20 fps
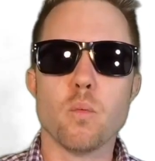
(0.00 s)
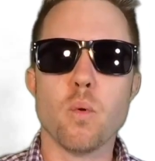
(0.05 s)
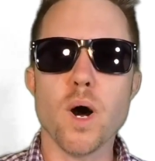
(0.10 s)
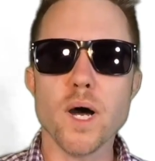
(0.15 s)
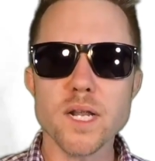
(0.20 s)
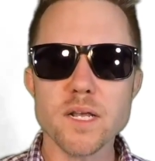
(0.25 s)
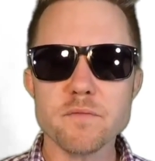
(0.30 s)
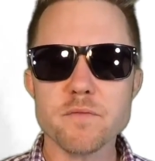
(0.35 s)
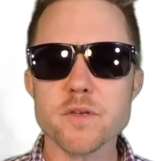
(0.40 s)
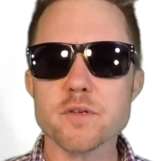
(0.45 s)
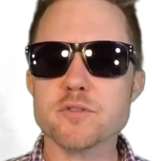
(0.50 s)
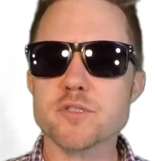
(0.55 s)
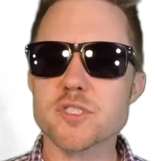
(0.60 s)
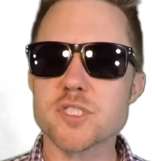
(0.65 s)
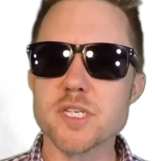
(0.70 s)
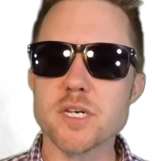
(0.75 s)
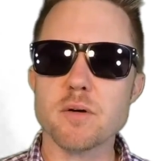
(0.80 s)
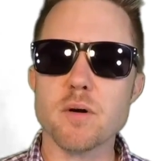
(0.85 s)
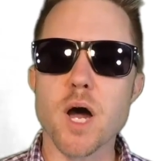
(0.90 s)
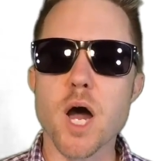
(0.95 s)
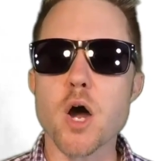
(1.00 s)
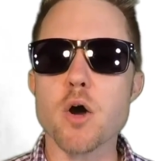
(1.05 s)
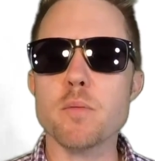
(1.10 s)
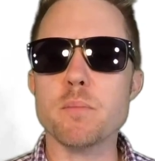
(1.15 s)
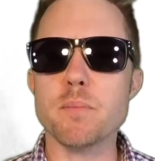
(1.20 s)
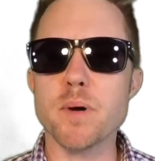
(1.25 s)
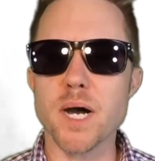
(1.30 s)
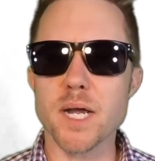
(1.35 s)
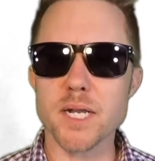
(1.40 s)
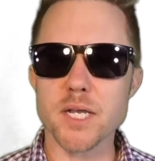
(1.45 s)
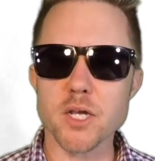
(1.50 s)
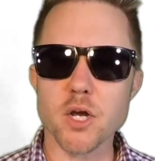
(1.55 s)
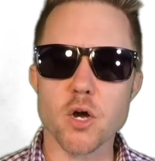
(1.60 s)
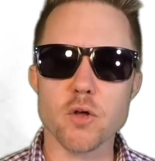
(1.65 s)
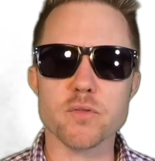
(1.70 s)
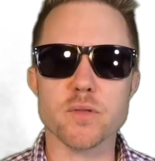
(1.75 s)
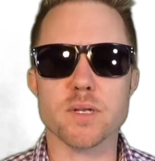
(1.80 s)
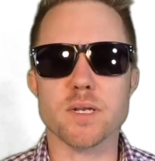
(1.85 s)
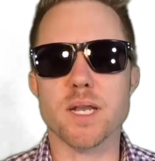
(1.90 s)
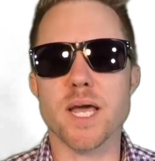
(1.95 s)
What if you still owe money
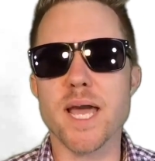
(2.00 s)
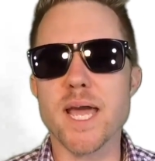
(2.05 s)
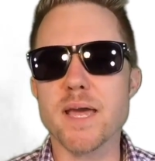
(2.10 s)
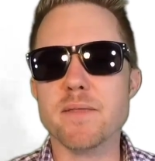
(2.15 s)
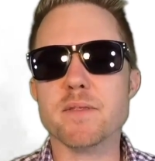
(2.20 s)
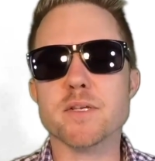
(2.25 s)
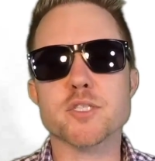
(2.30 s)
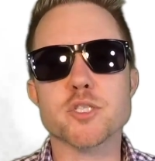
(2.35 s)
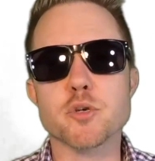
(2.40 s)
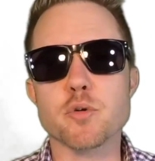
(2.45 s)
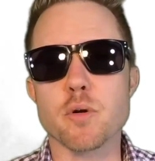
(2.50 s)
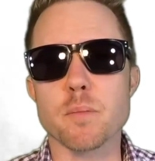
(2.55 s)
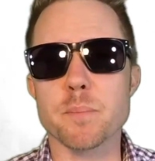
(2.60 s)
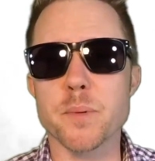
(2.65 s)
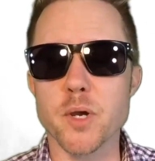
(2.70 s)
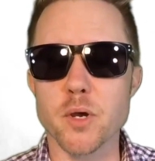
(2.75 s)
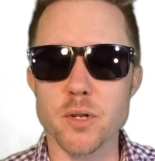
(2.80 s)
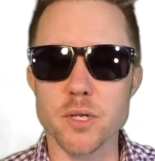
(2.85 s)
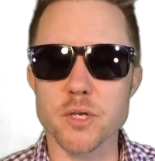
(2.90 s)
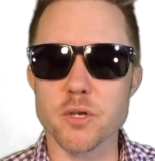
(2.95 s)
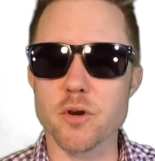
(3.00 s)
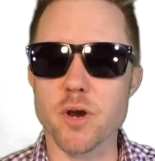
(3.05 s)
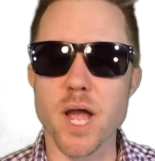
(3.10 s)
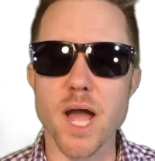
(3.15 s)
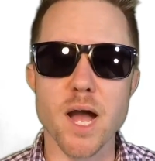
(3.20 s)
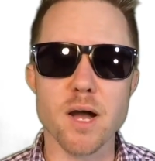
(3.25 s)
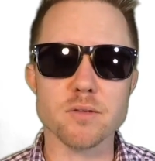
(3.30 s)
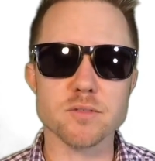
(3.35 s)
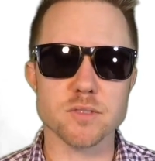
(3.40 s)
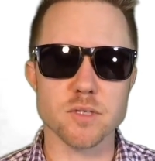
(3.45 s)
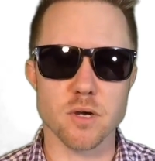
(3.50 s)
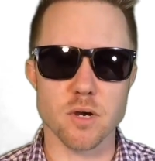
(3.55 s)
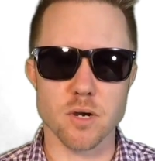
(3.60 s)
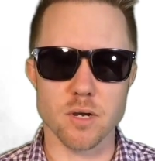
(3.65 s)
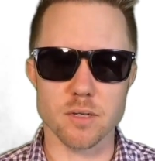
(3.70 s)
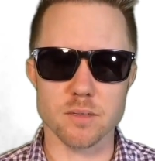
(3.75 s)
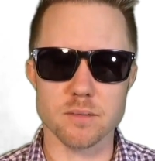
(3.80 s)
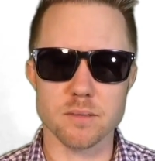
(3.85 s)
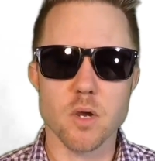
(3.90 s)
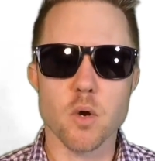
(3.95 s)
on the land that you are building your house
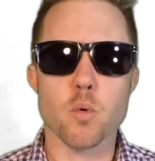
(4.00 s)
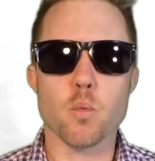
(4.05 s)
on?